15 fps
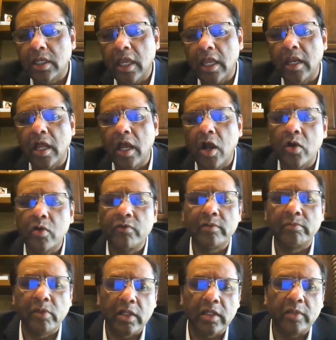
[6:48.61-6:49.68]
and how we
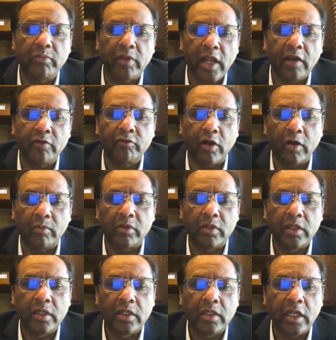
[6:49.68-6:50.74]
build a platform
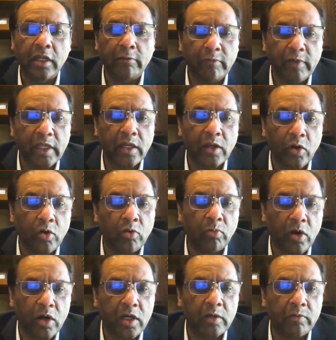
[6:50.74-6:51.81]
that we can go to
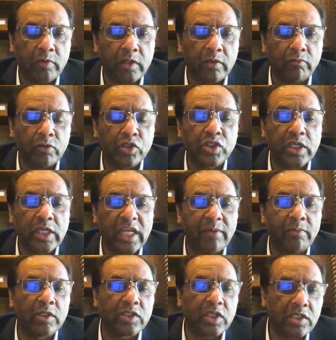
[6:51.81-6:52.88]
market with, which
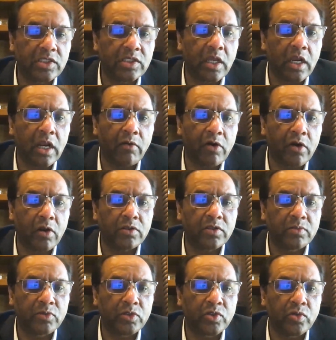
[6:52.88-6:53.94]
enables us and our
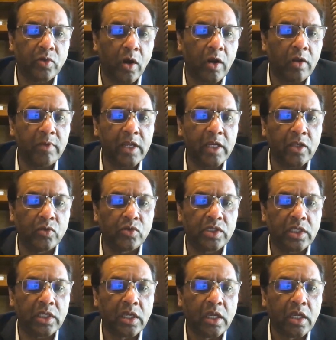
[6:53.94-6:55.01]
customers to automate
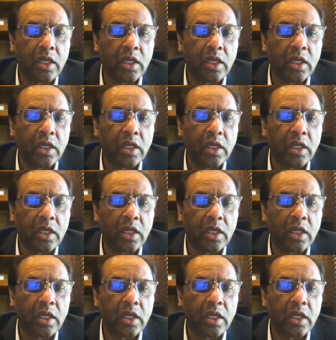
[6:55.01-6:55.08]
using